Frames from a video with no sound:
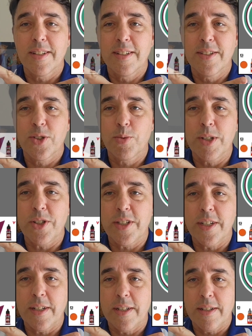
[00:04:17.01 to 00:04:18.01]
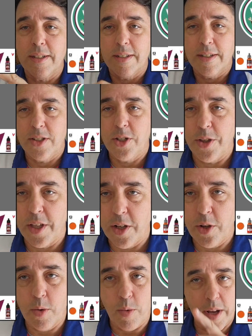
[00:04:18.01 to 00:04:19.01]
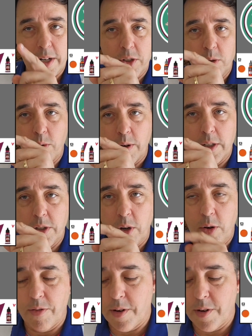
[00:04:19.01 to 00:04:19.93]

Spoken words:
switched it to the new reddish orange over